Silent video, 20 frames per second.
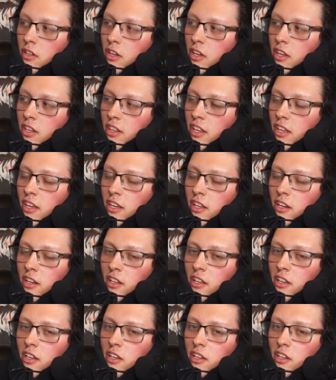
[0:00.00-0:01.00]
And
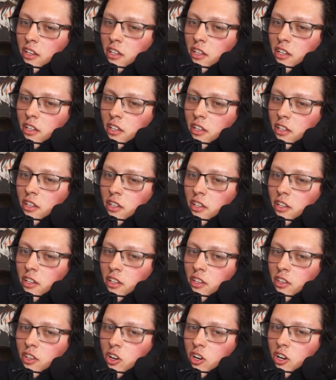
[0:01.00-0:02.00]
then
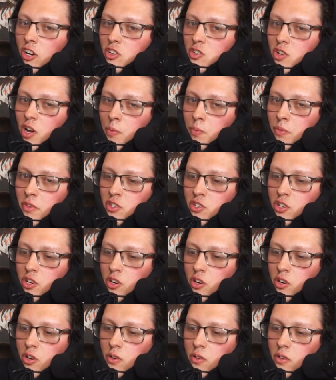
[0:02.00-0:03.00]
they're going to drop the
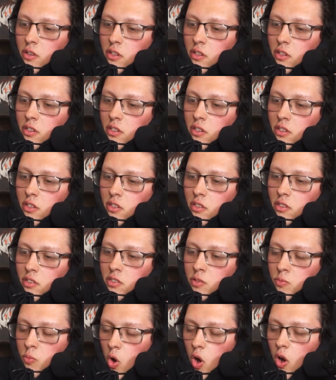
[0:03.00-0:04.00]
show
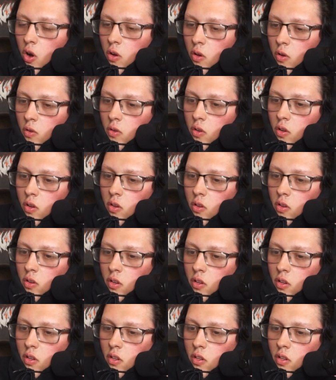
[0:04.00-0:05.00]
tomorrow.
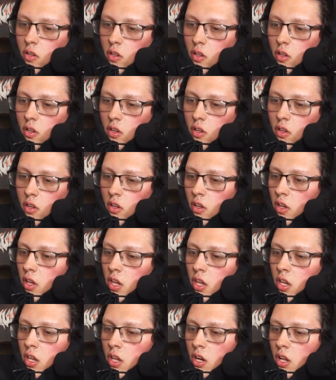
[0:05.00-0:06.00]

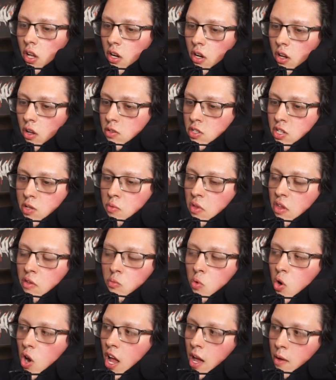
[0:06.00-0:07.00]
And I don't know. I'm just going to be even
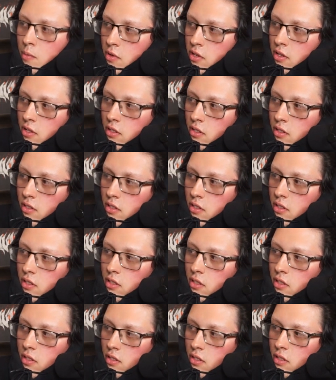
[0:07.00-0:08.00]
more happy.
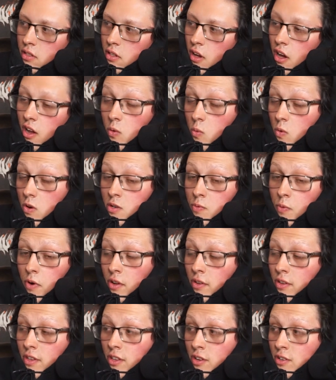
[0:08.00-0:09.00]
I don't work
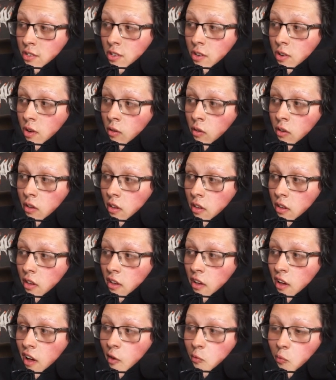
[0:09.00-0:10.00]
tomorrow either, so
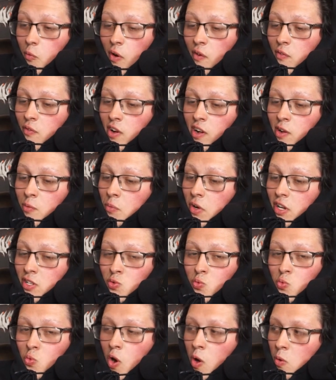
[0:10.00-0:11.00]
I'm going to fucking
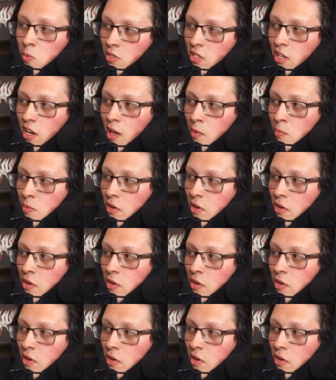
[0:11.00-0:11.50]
bust ropes to that